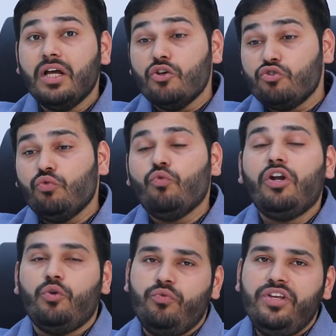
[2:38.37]
So
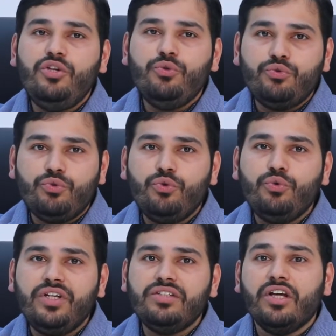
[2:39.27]
what we used to do
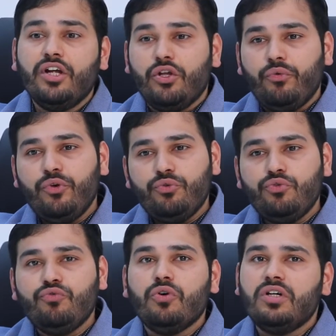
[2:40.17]
is we used to
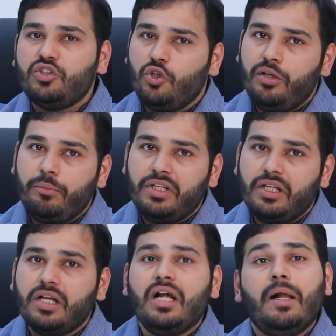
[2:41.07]
focus on
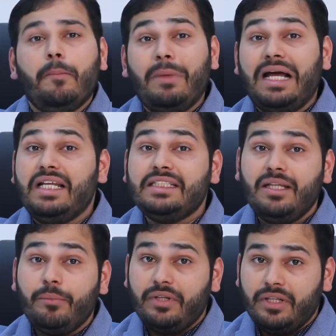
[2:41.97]
mother, manage
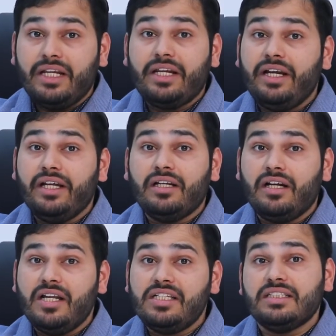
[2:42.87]
them, their critical
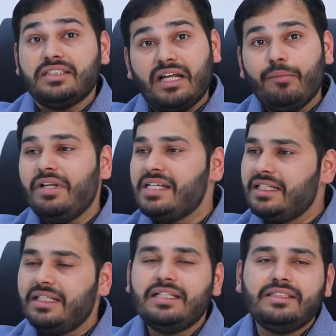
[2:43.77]
conditions, stabilize
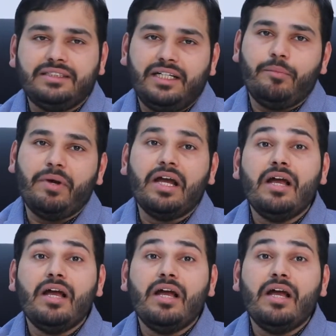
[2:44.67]
and then send back.